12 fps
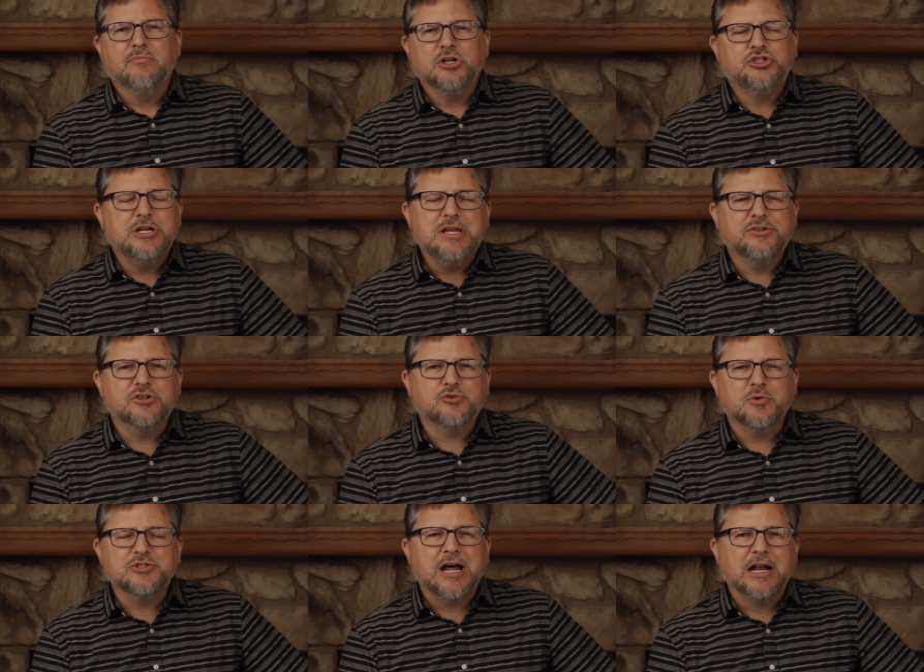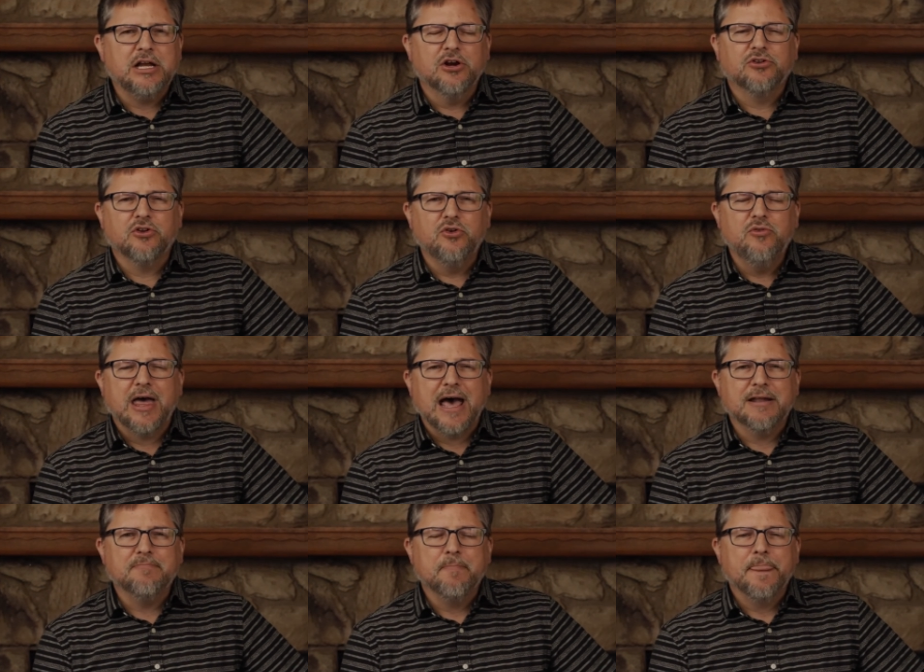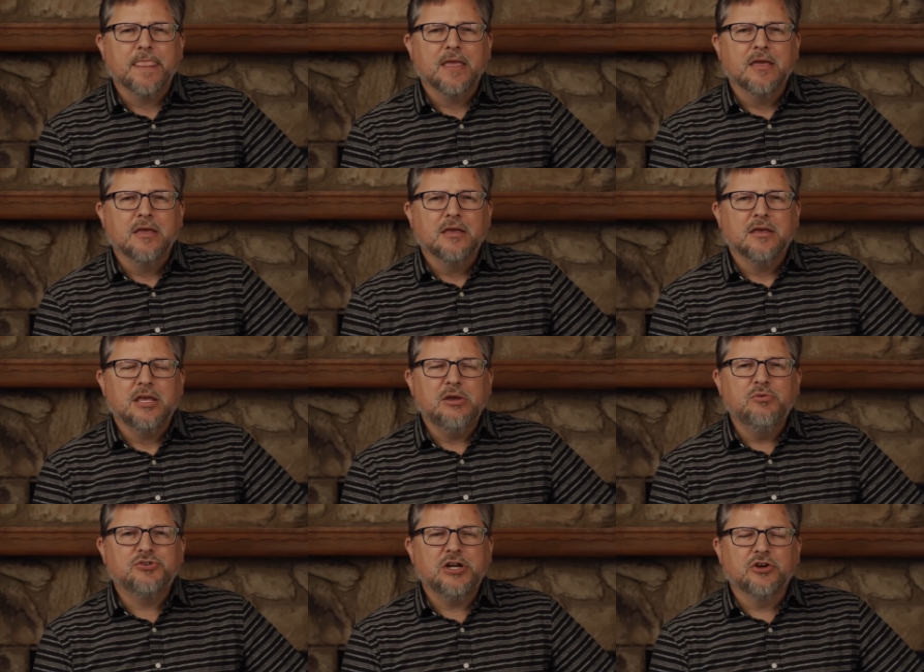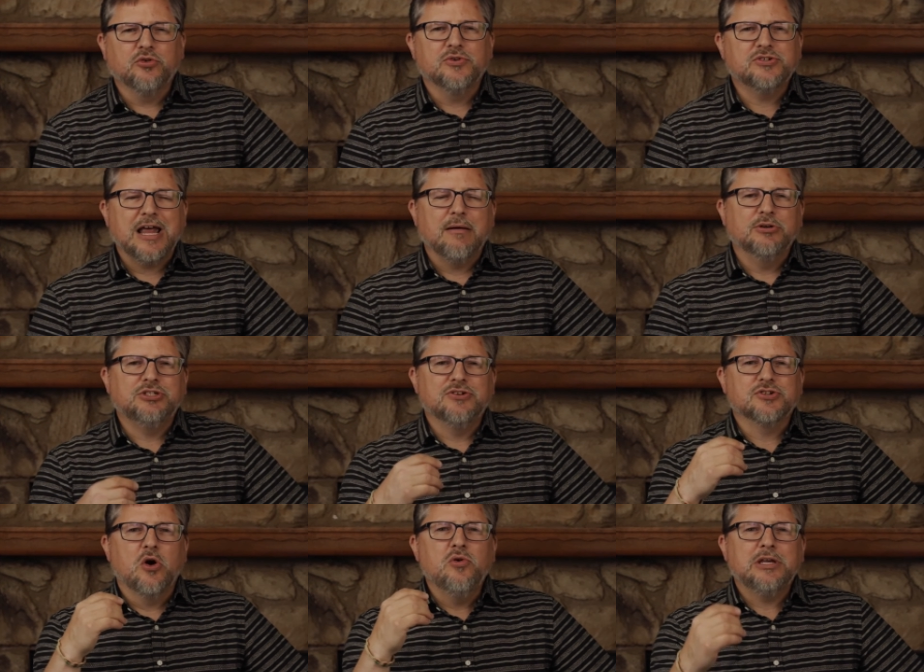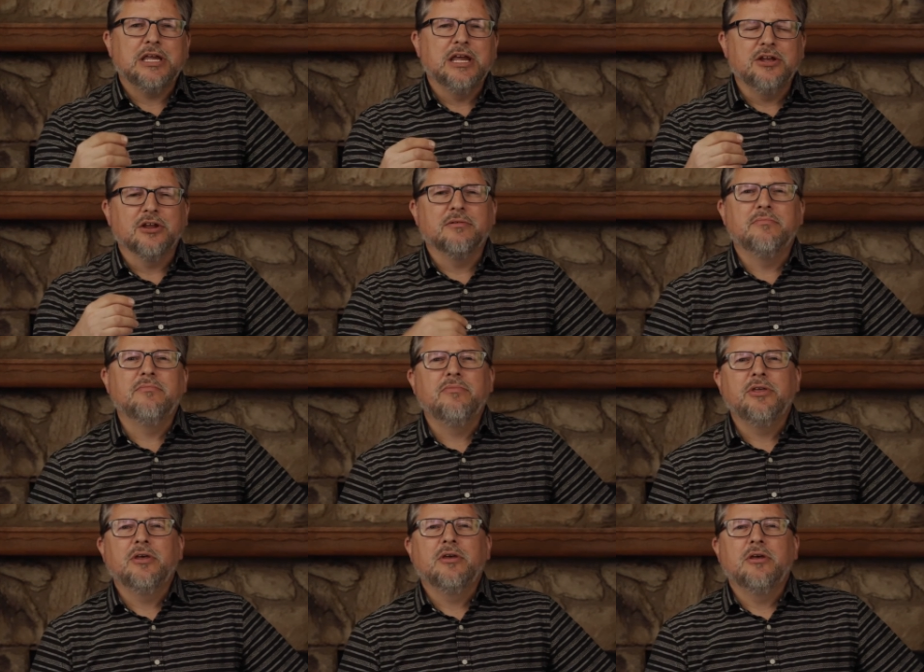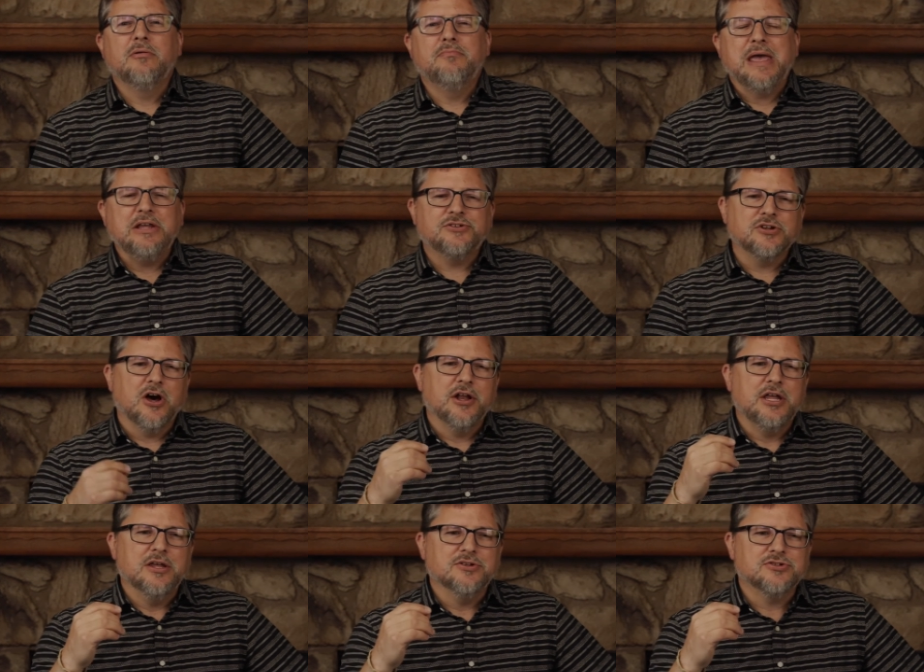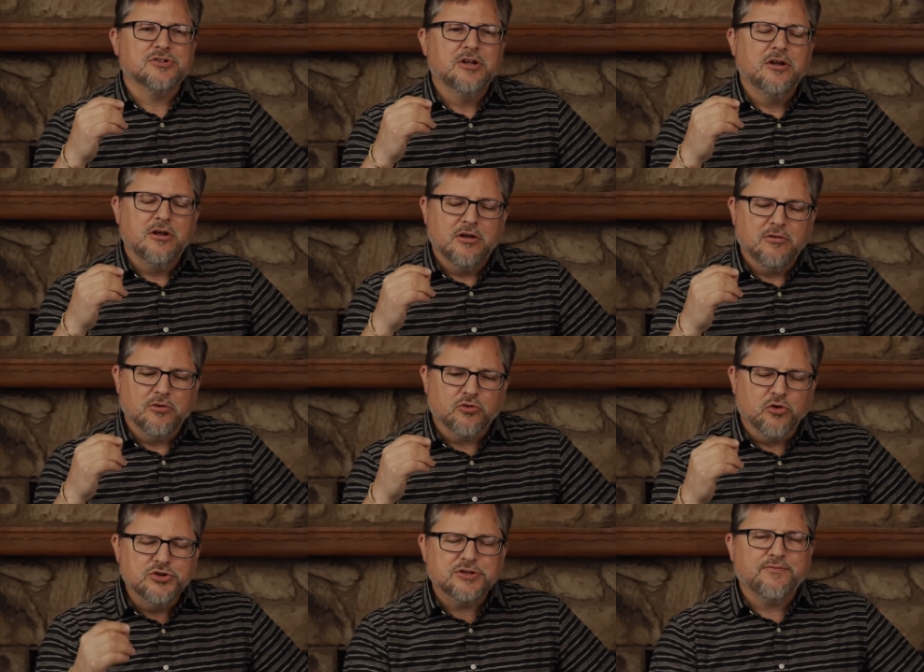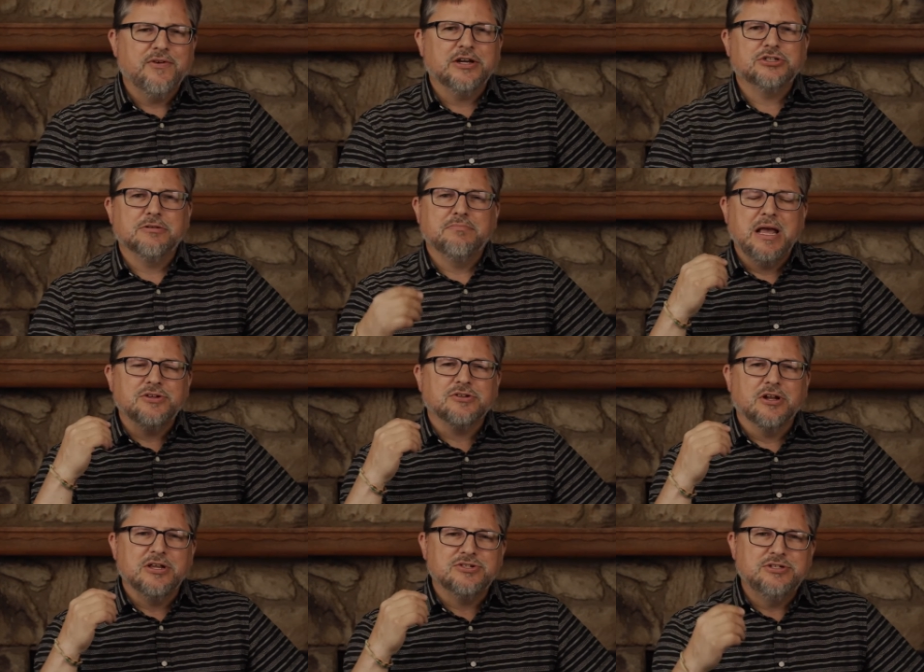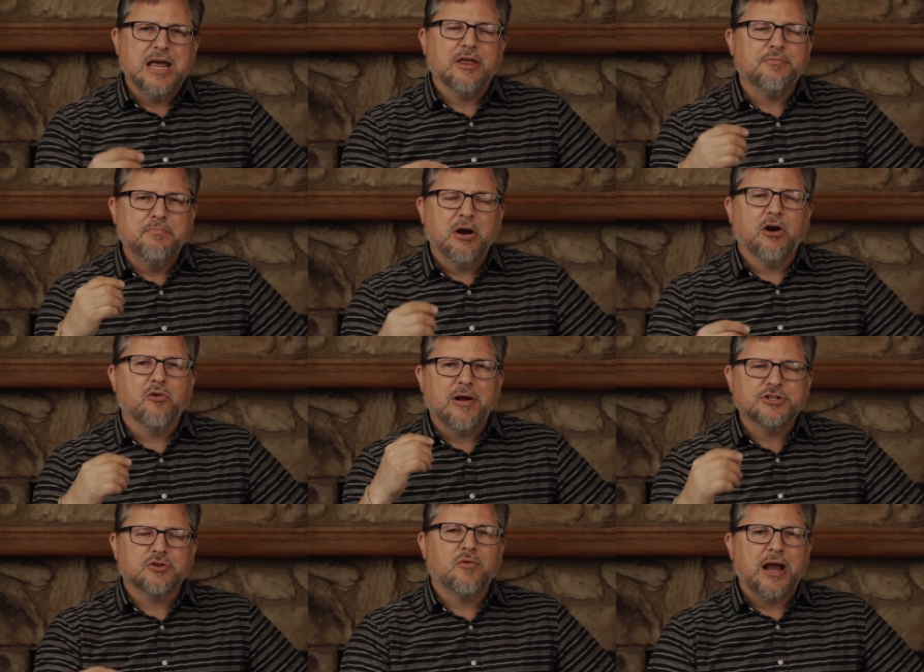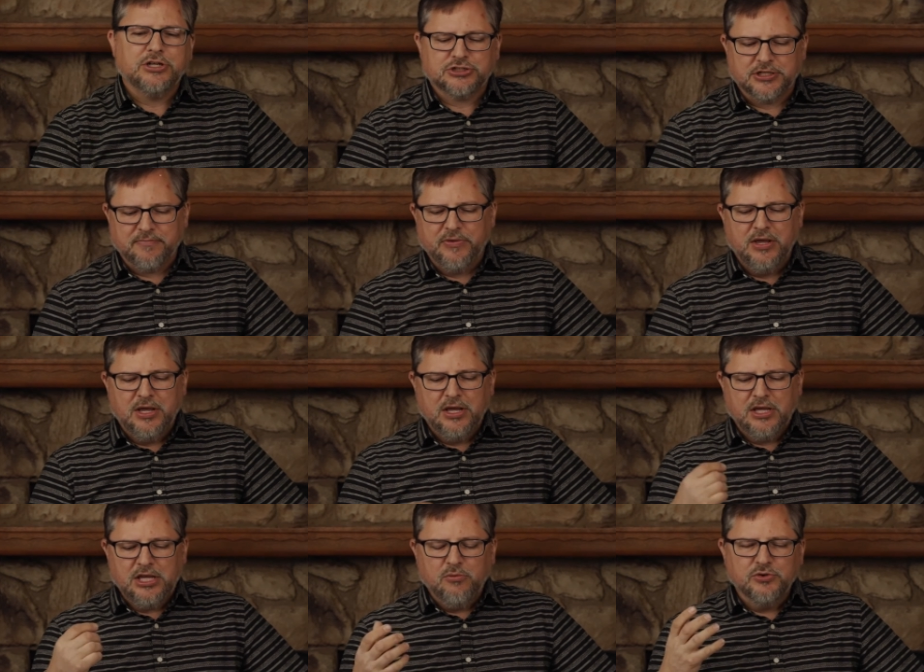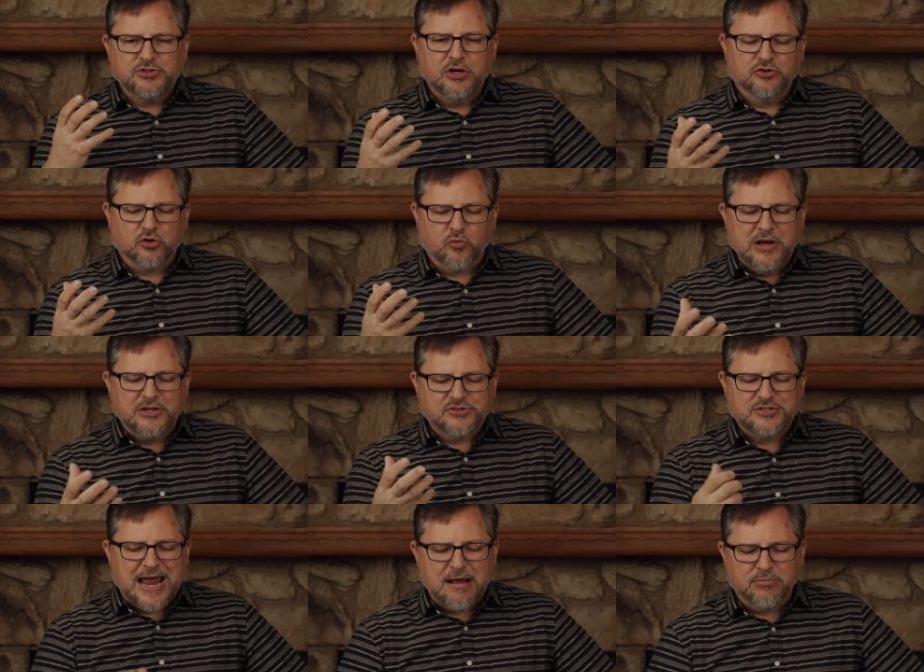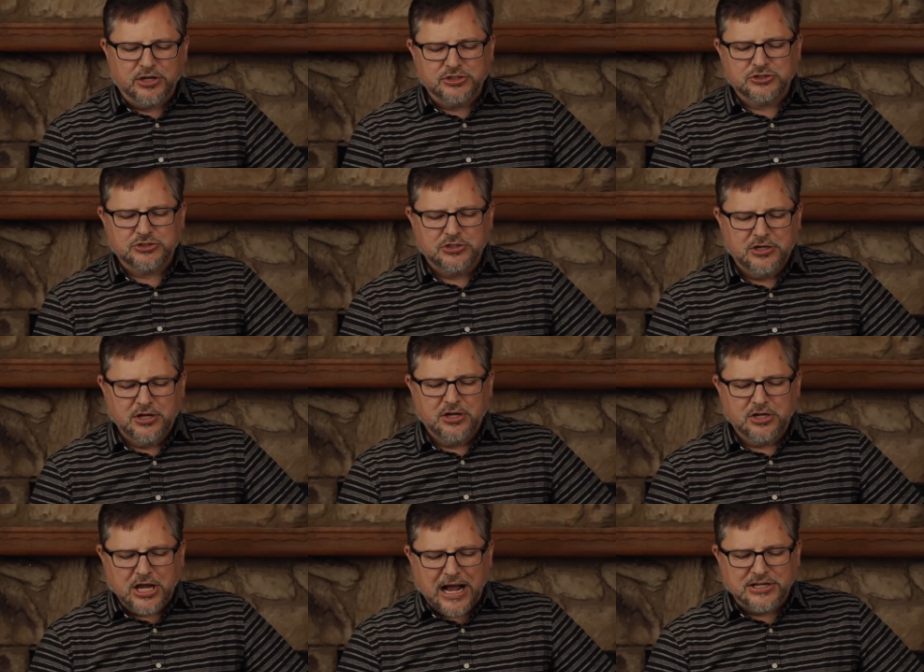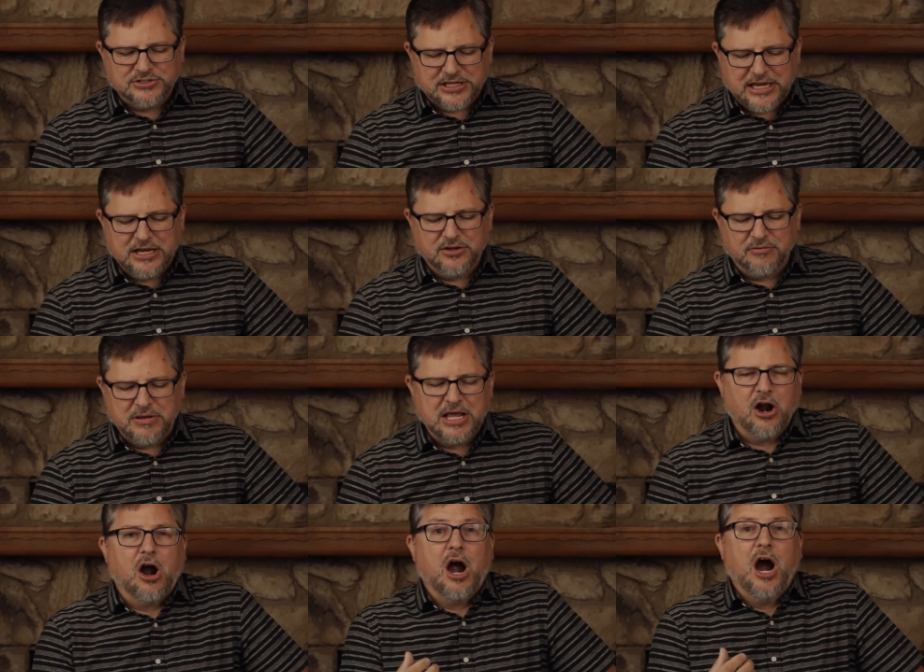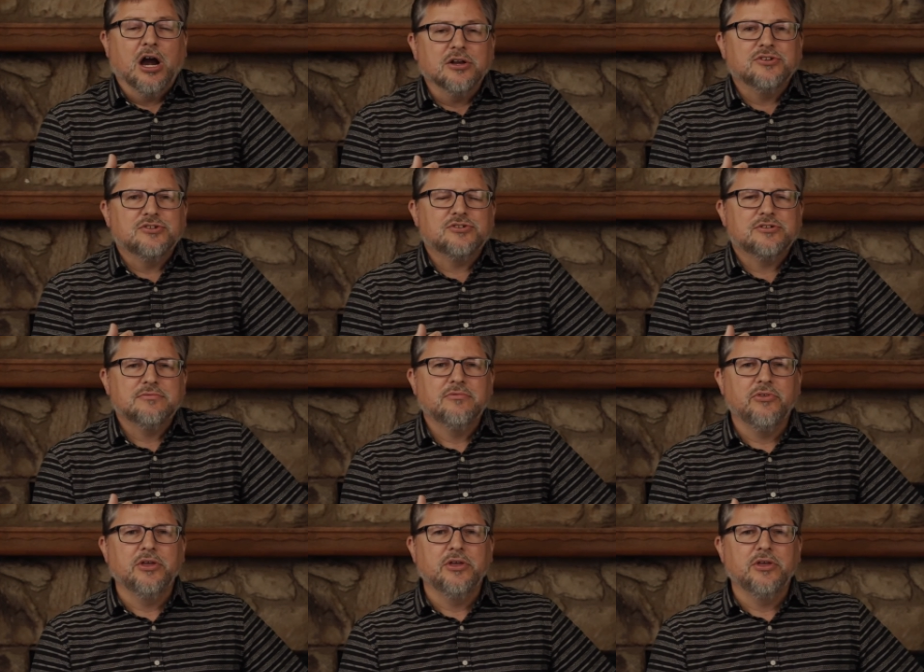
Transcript: but Jesus was not here to do that. He was here to establish his own kingdom based on his crucifixion, based on his death, burial, resurrection. He was here to reestablish God's kingdom in our hearts,